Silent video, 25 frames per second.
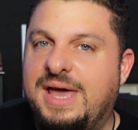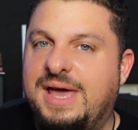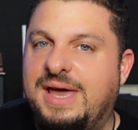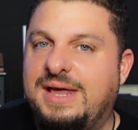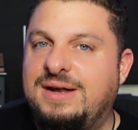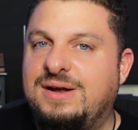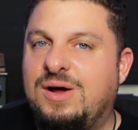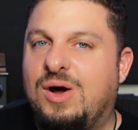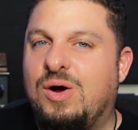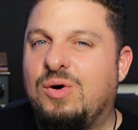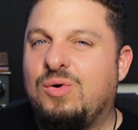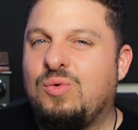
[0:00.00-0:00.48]

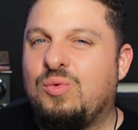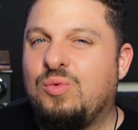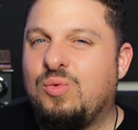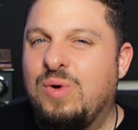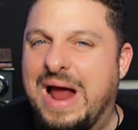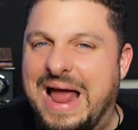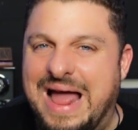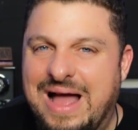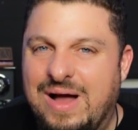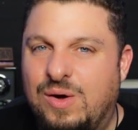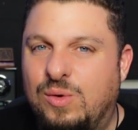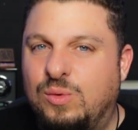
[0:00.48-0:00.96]
and
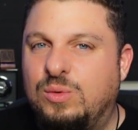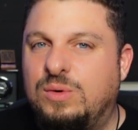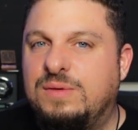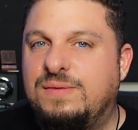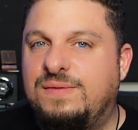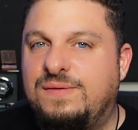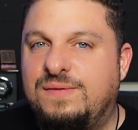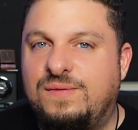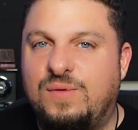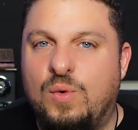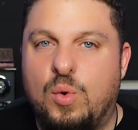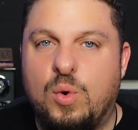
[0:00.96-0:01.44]
around
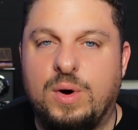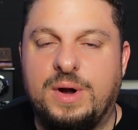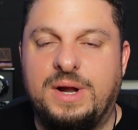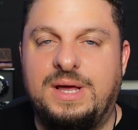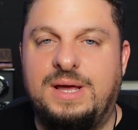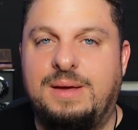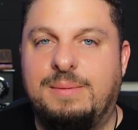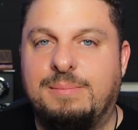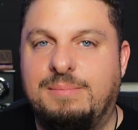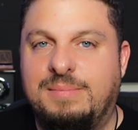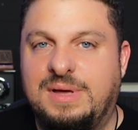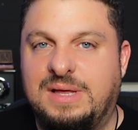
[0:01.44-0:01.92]

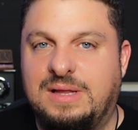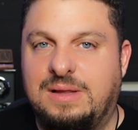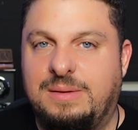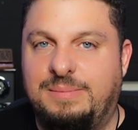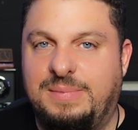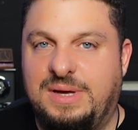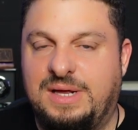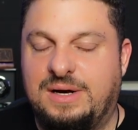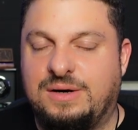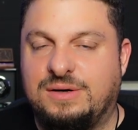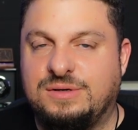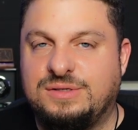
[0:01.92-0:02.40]
40
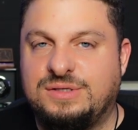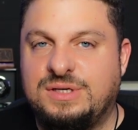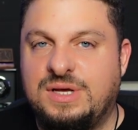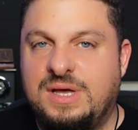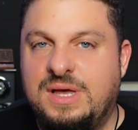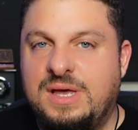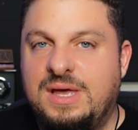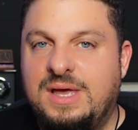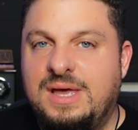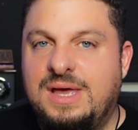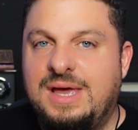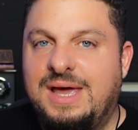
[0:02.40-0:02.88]
millimeters.
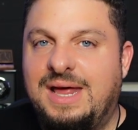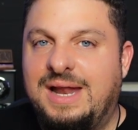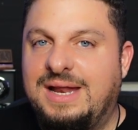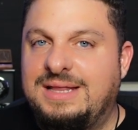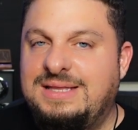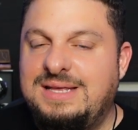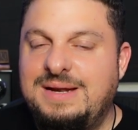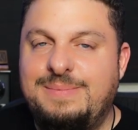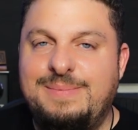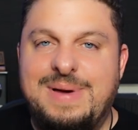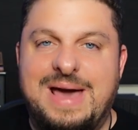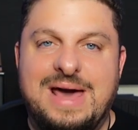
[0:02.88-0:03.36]
And
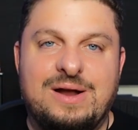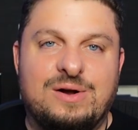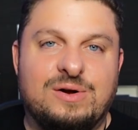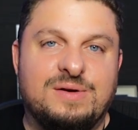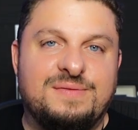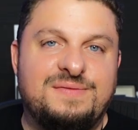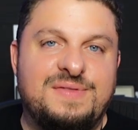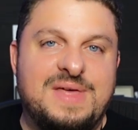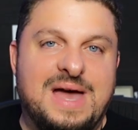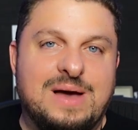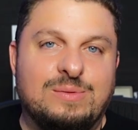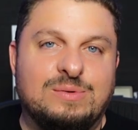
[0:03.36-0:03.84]
it didn't matter
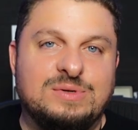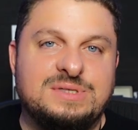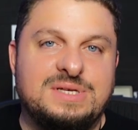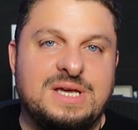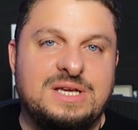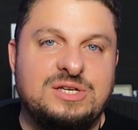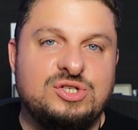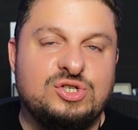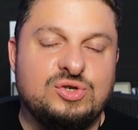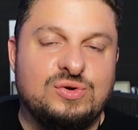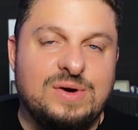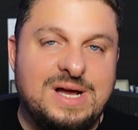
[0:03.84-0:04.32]
if that was
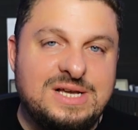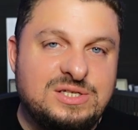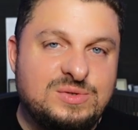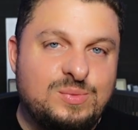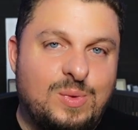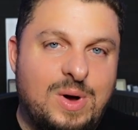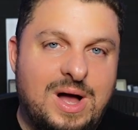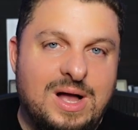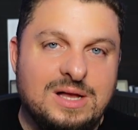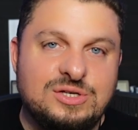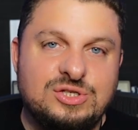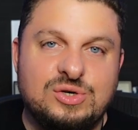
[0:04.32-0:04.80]
a dress
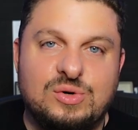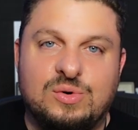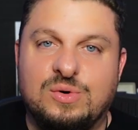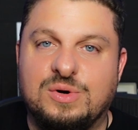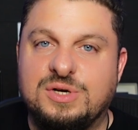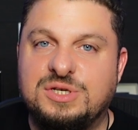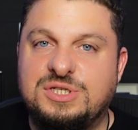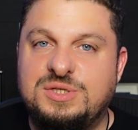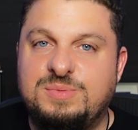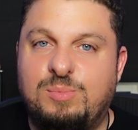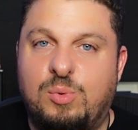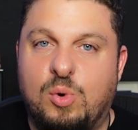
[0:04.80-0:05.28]
watch
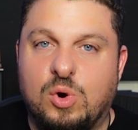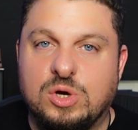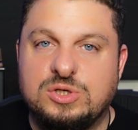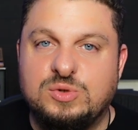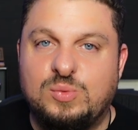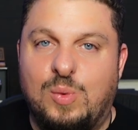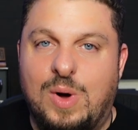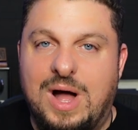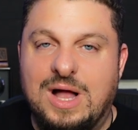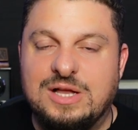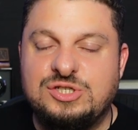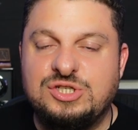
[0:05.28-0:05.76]
or a
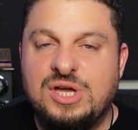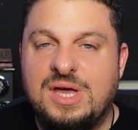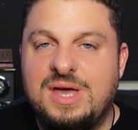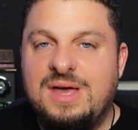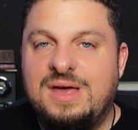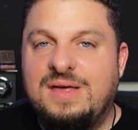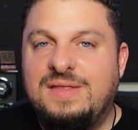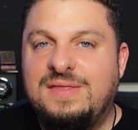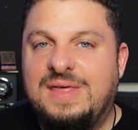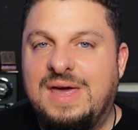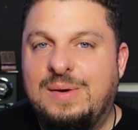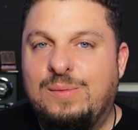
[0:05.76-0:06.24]
sports watch,
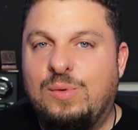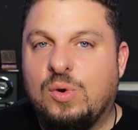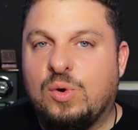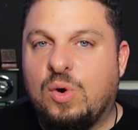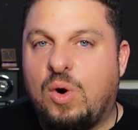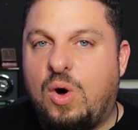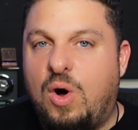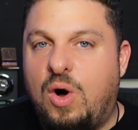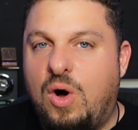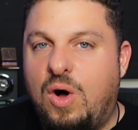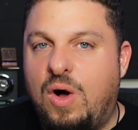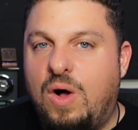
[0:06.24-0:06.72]
they
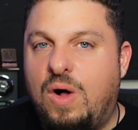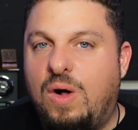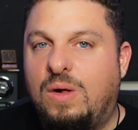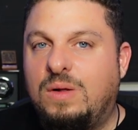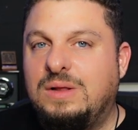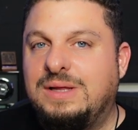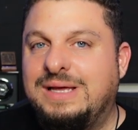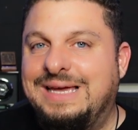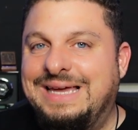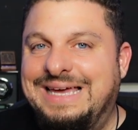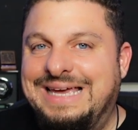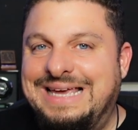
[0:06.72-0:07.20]
were
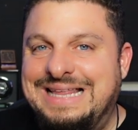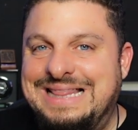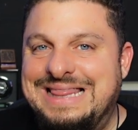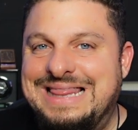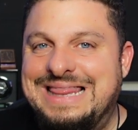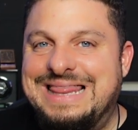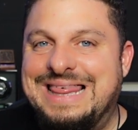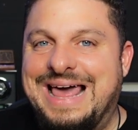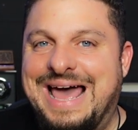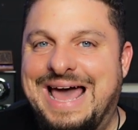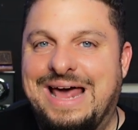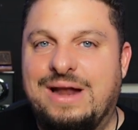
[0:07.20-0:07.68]
all
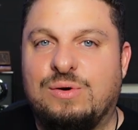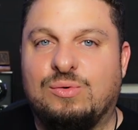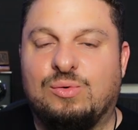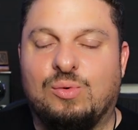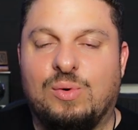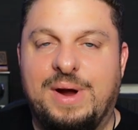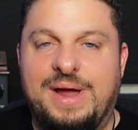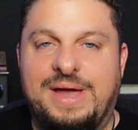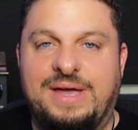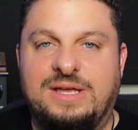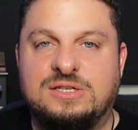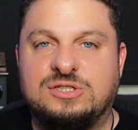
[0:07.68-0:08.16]
in that
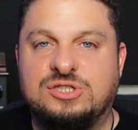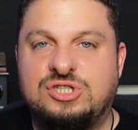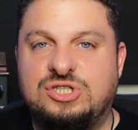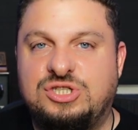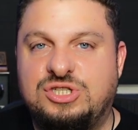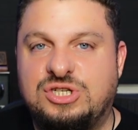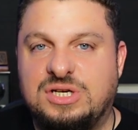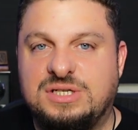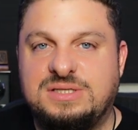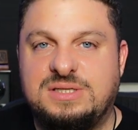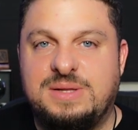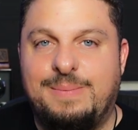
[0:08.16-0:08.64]
range,
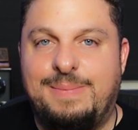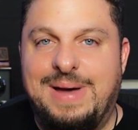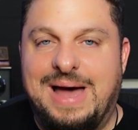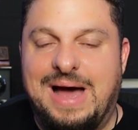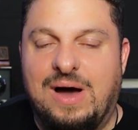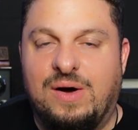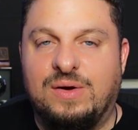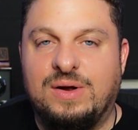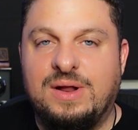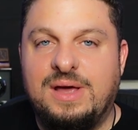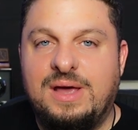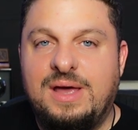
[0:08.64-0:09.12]
just
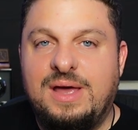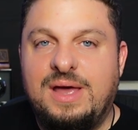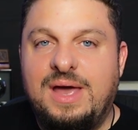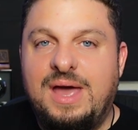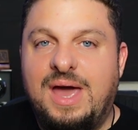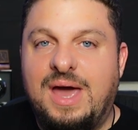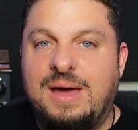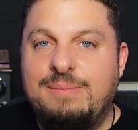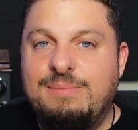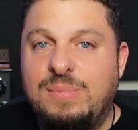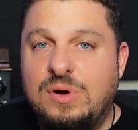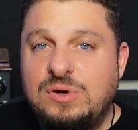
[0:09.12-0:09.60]
about.
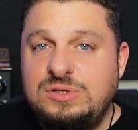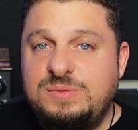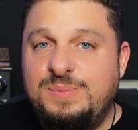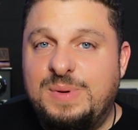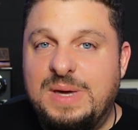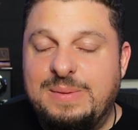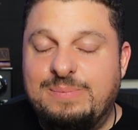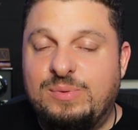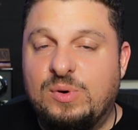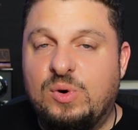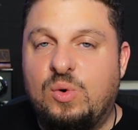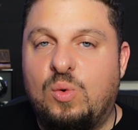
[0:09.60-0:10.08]
And most
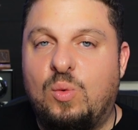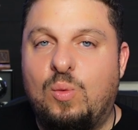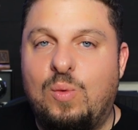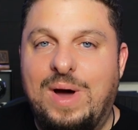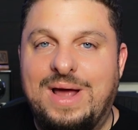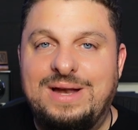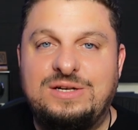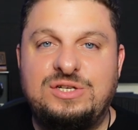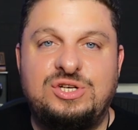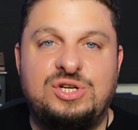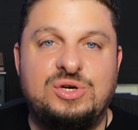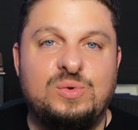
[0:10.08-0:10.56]
people
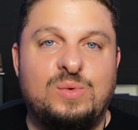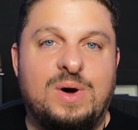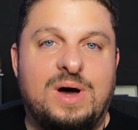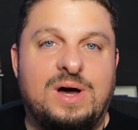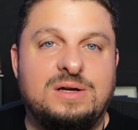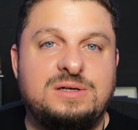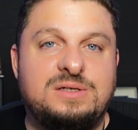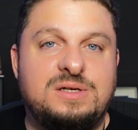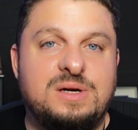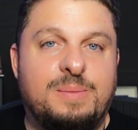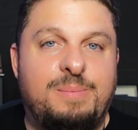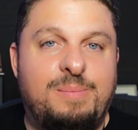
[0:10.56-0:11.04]
went to
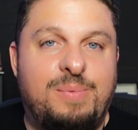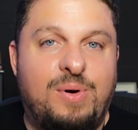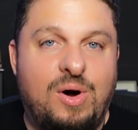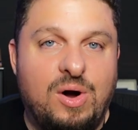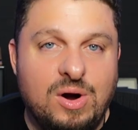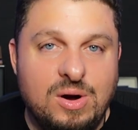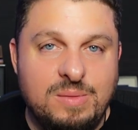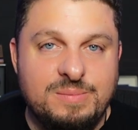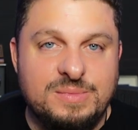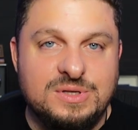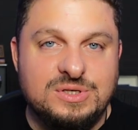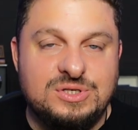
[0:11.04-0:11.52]
a
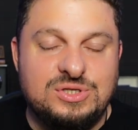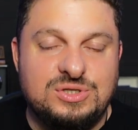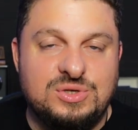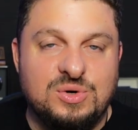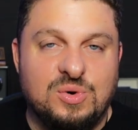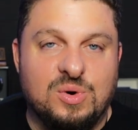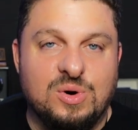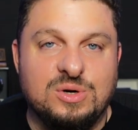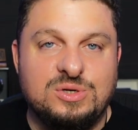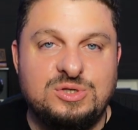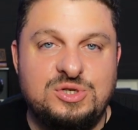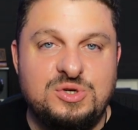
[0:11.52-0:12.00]
department
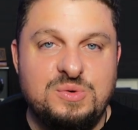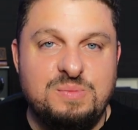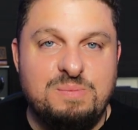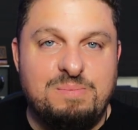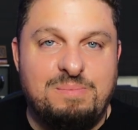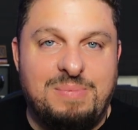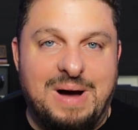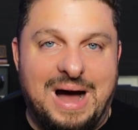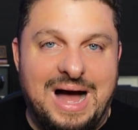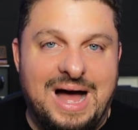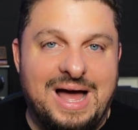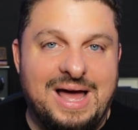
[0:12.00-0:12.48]
store to
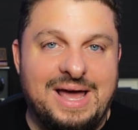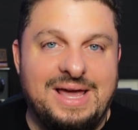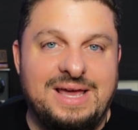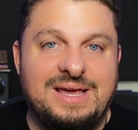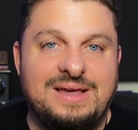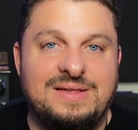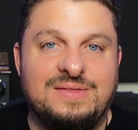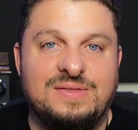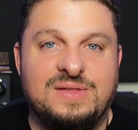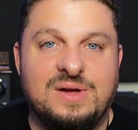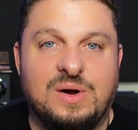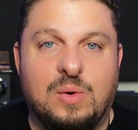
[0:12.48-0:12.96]

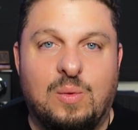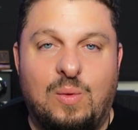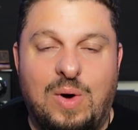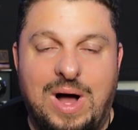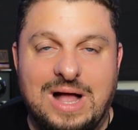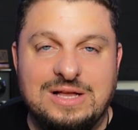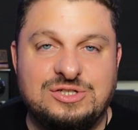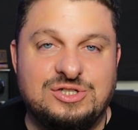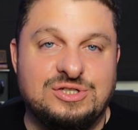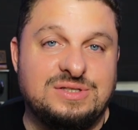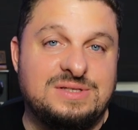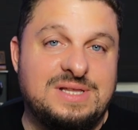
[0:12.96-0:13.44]
buy their
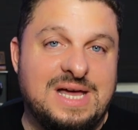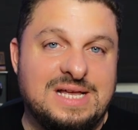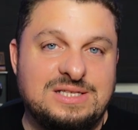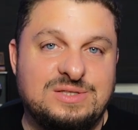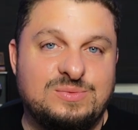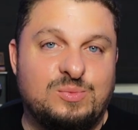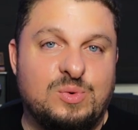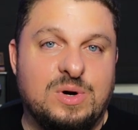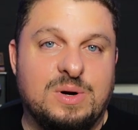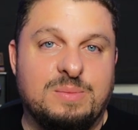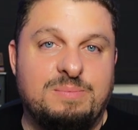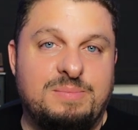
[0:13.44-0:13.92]
watches.
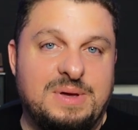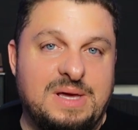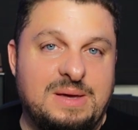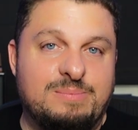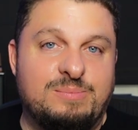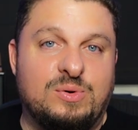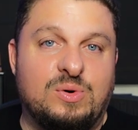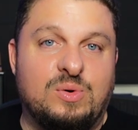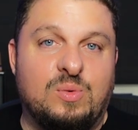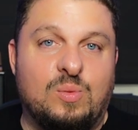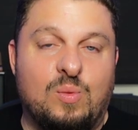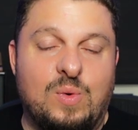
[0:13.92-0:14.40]
That's where
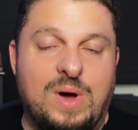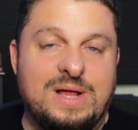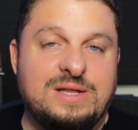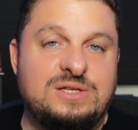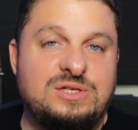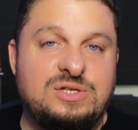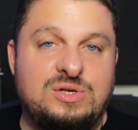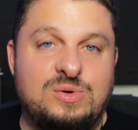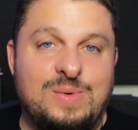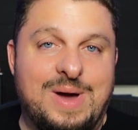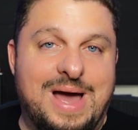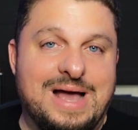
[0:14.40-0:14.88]
people
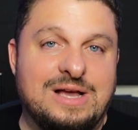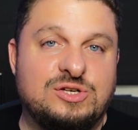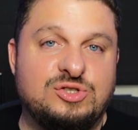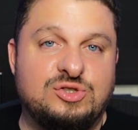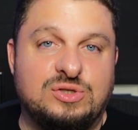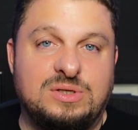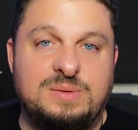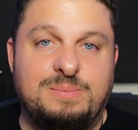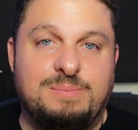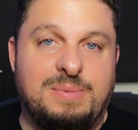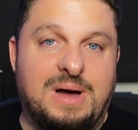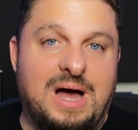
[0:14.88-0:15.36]
went to
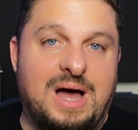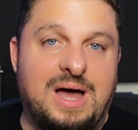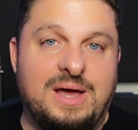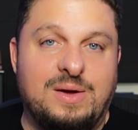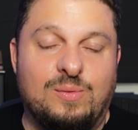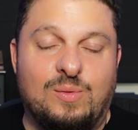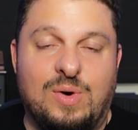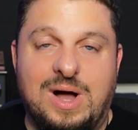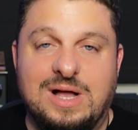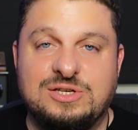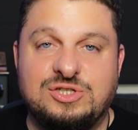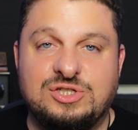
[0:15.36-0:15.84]
actually buy
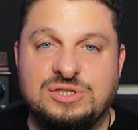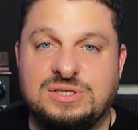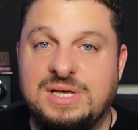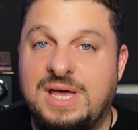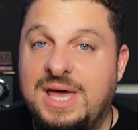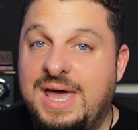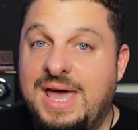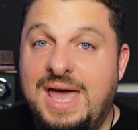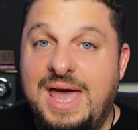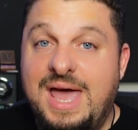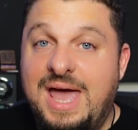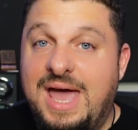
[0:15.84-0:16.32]
watches.
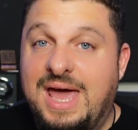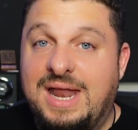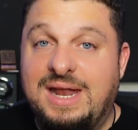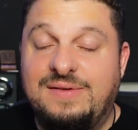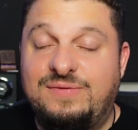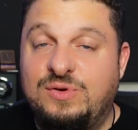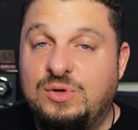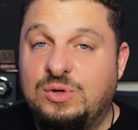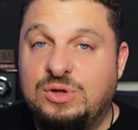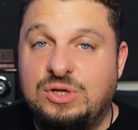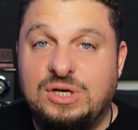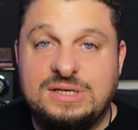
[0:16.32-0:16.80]
And
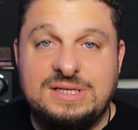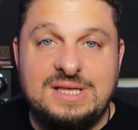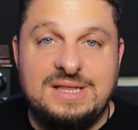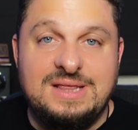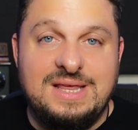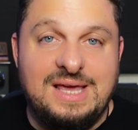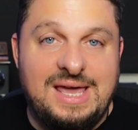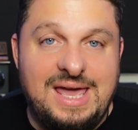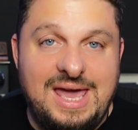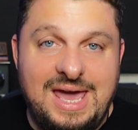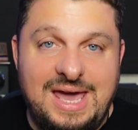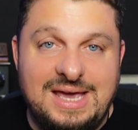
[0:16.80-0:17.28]
if you looked in
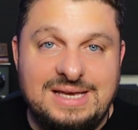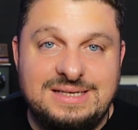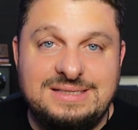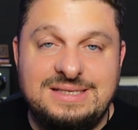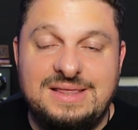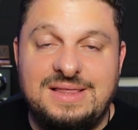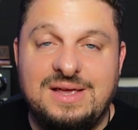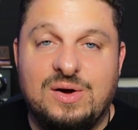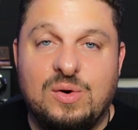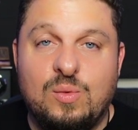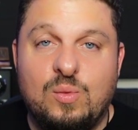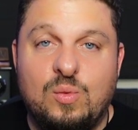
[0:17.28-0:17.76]
the case,
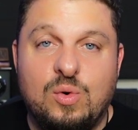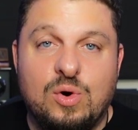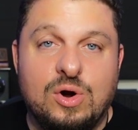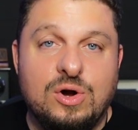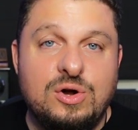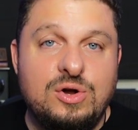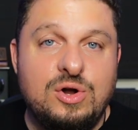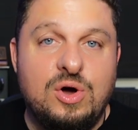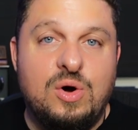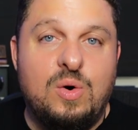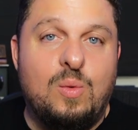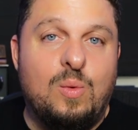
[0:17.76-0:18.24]
there
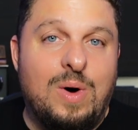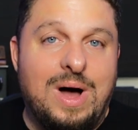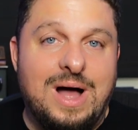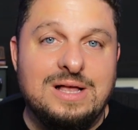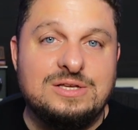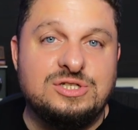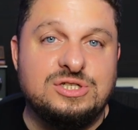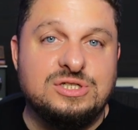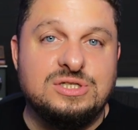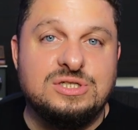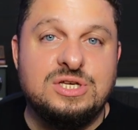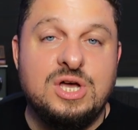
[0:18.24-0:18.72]
were no
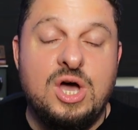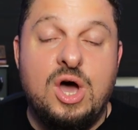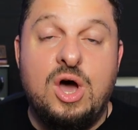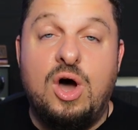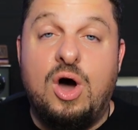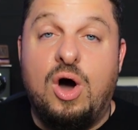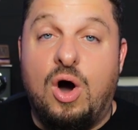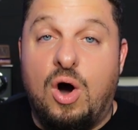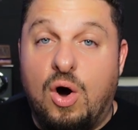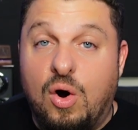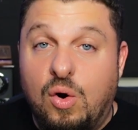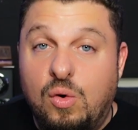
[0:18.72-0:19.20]
watches
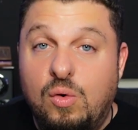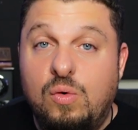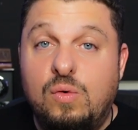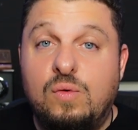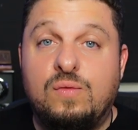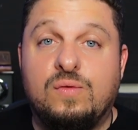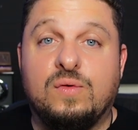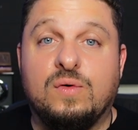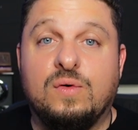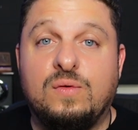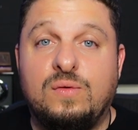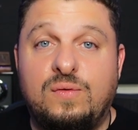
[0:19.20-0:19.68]

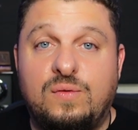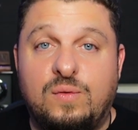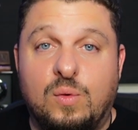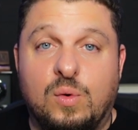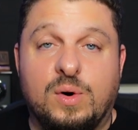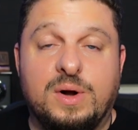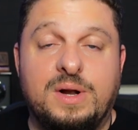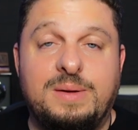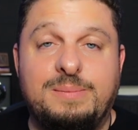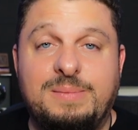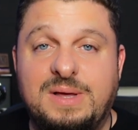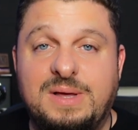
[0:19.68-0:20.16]
over 40